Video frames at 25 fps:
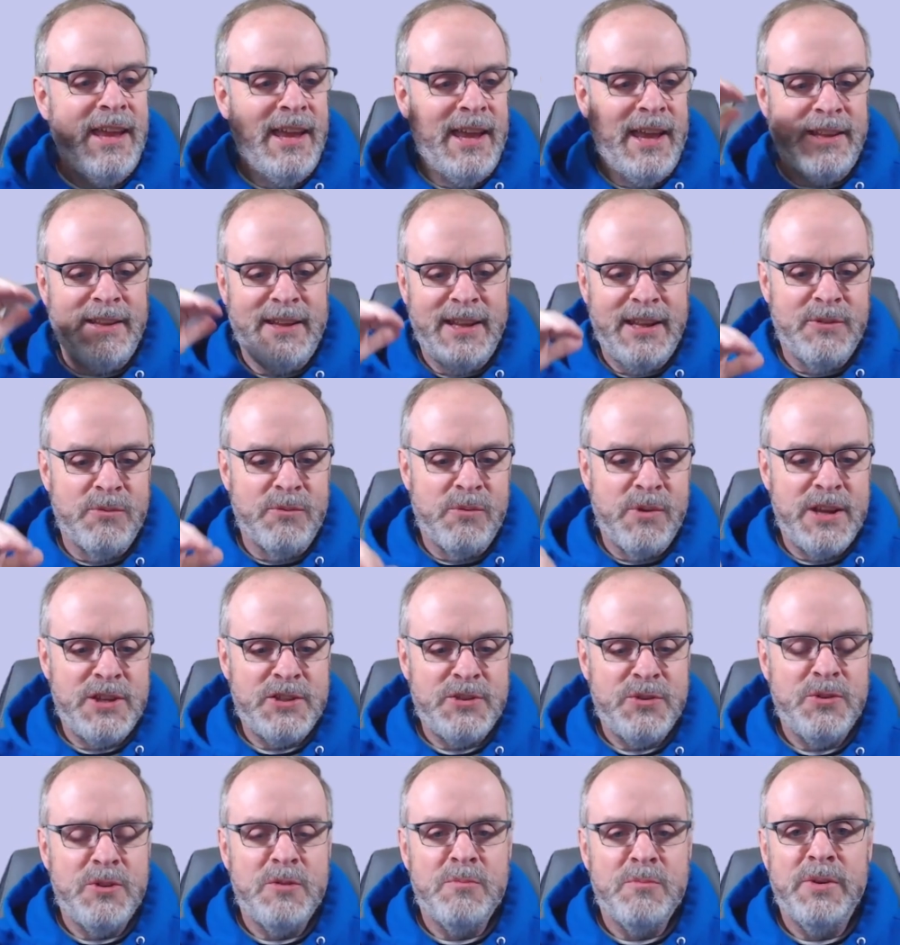they'd
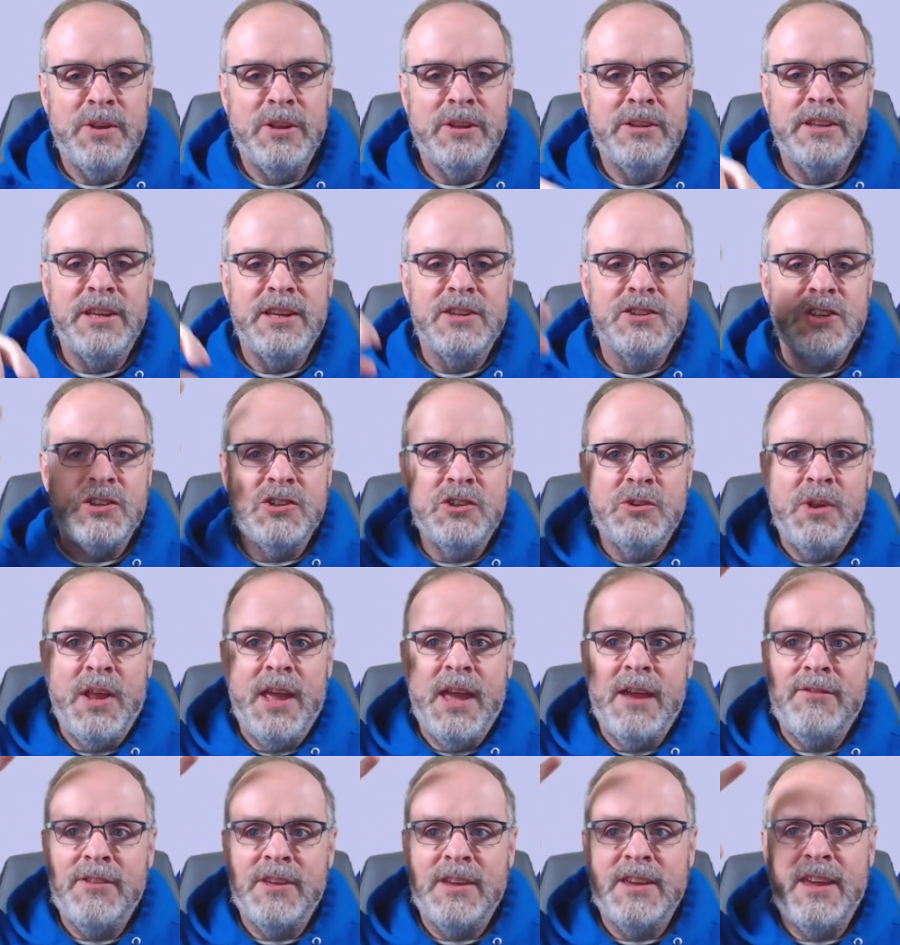race through the buildings, and you
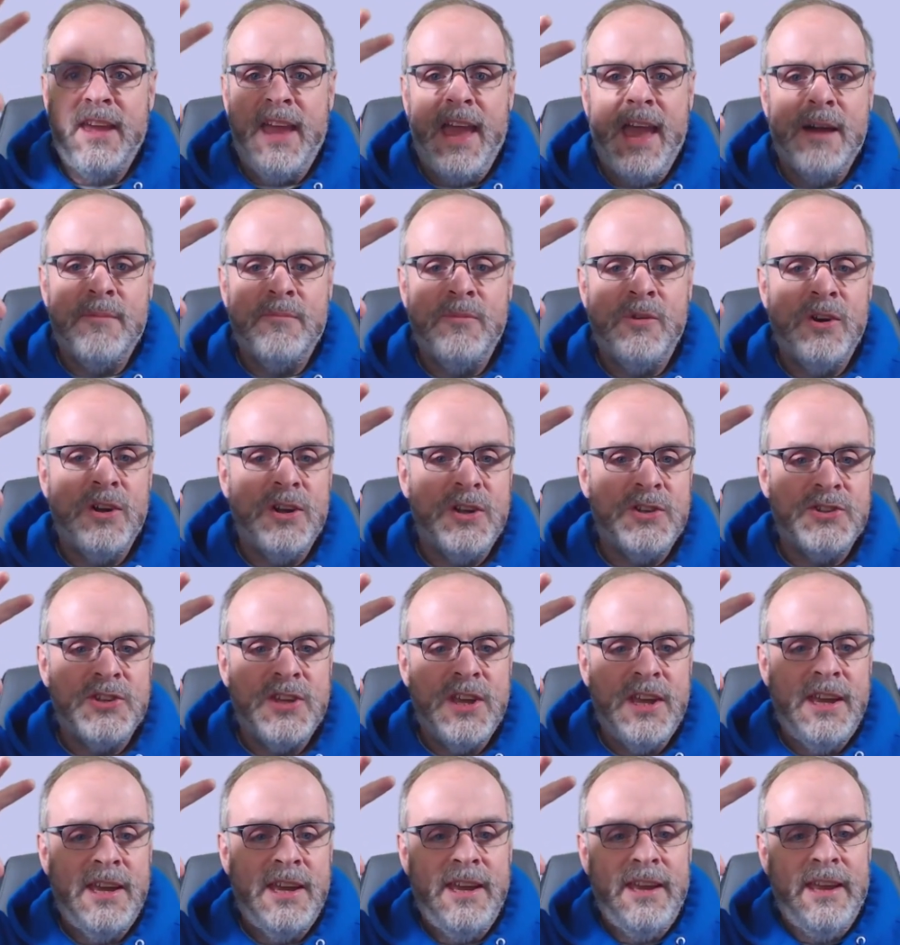have the
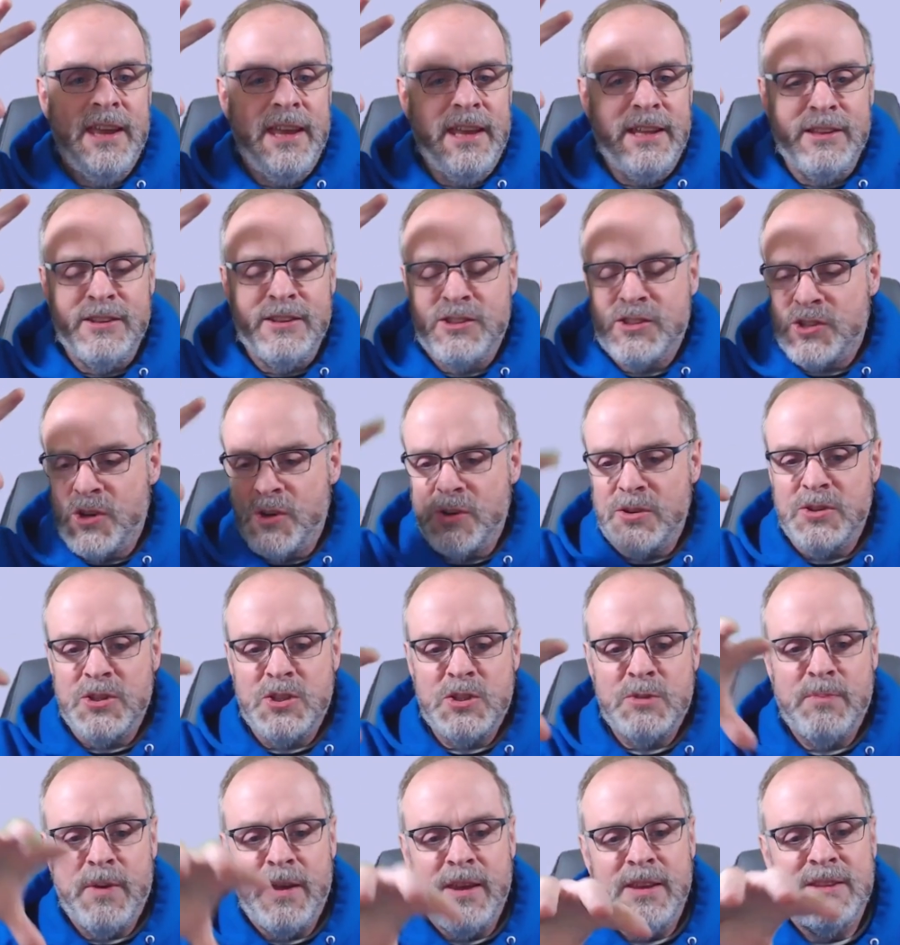cameras in certain
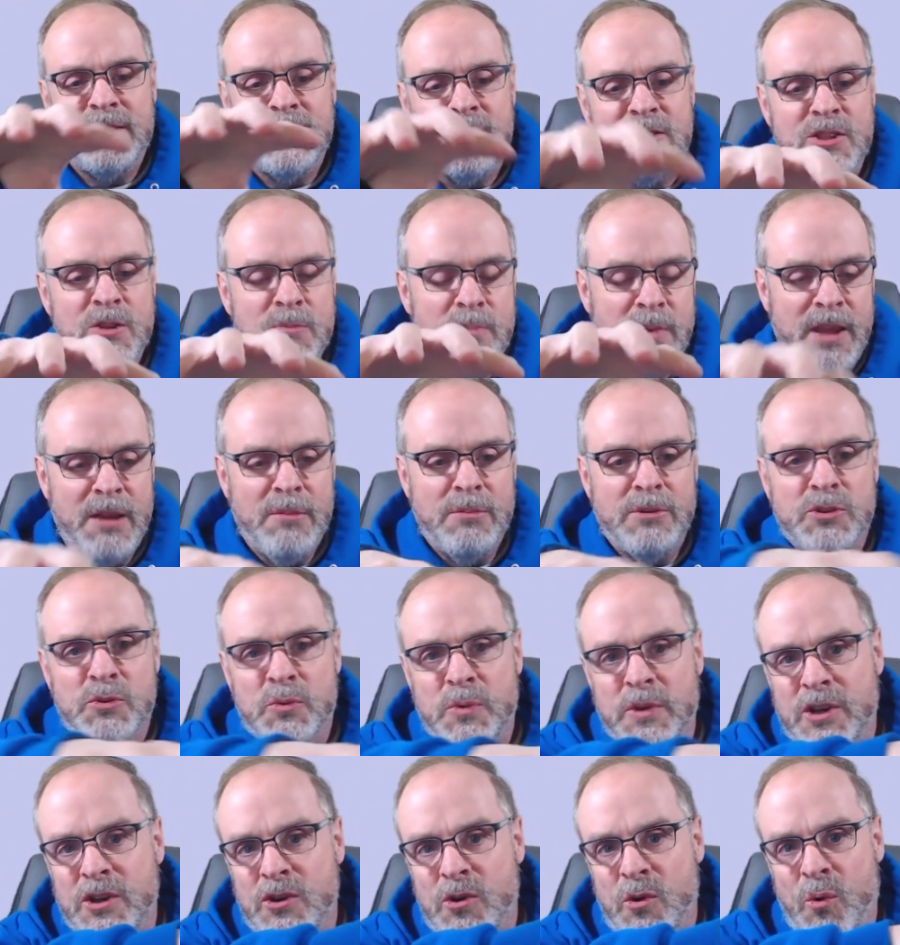spaces to be able to
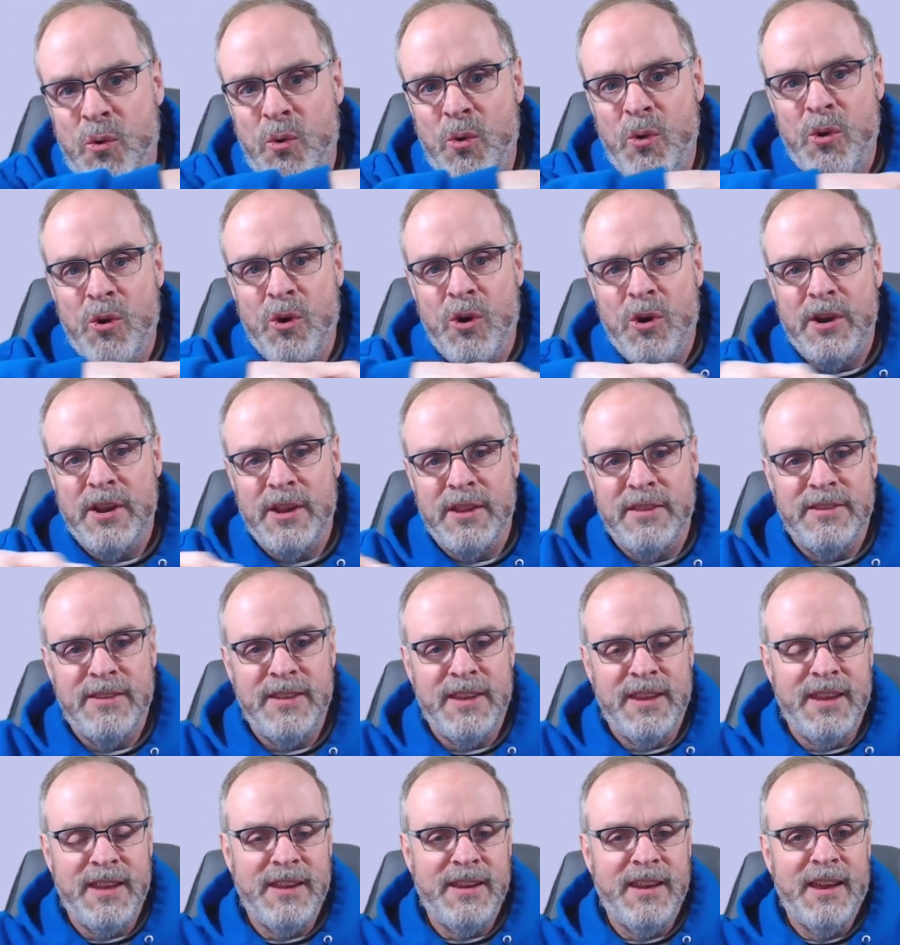record
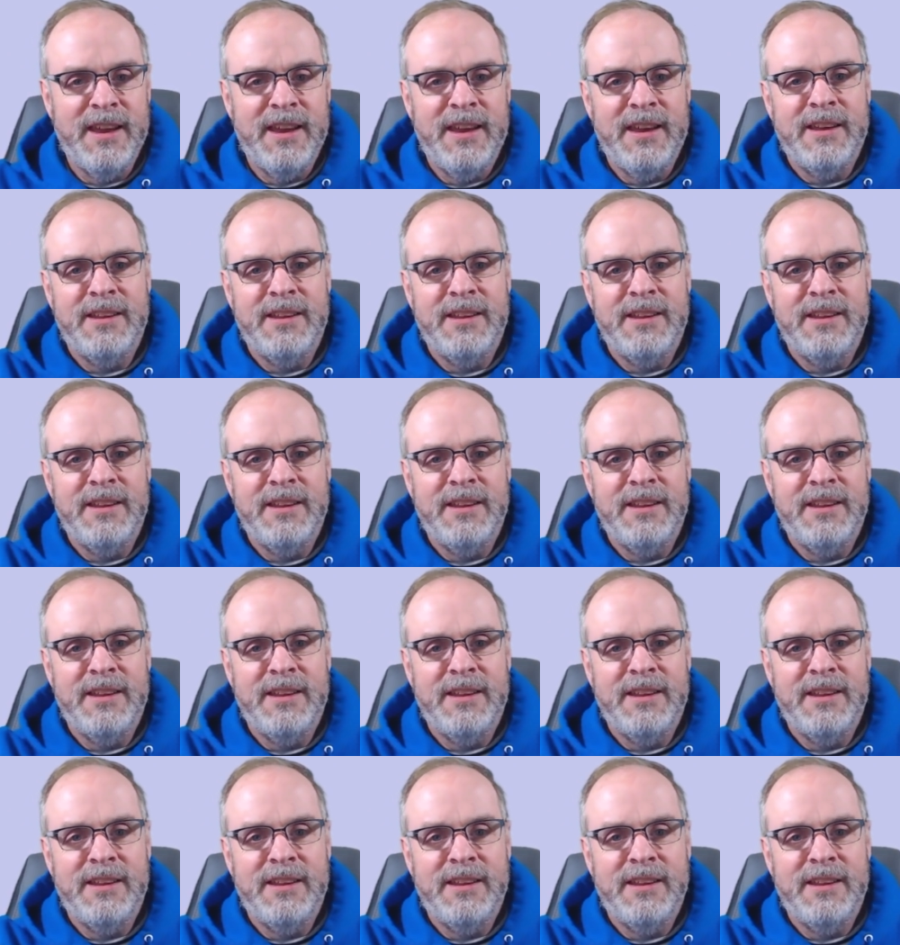the